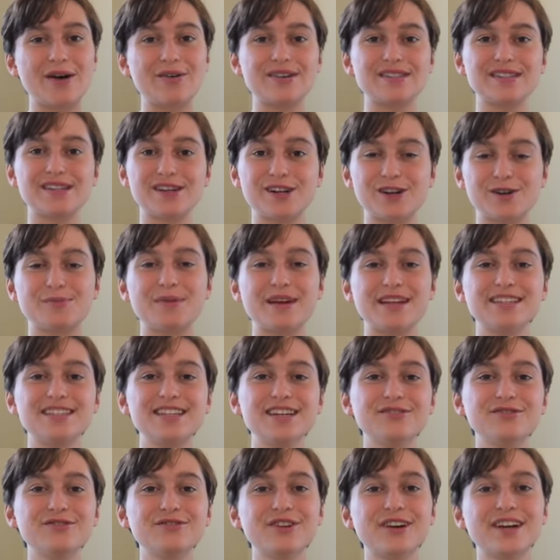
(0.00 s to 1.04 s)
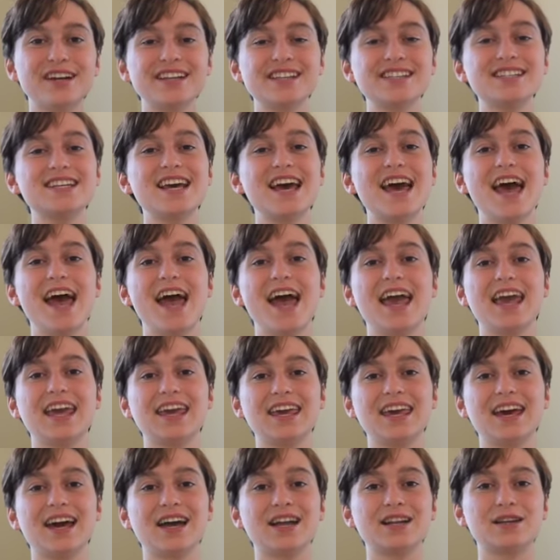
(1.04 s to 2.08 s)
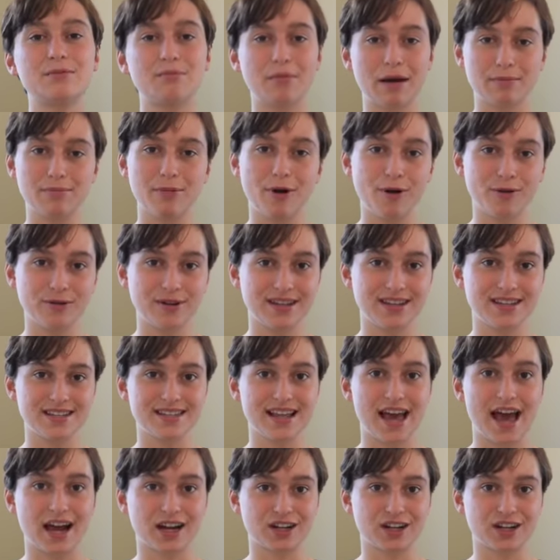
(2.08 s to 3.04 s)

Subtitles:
That was a little bit different, and my ponies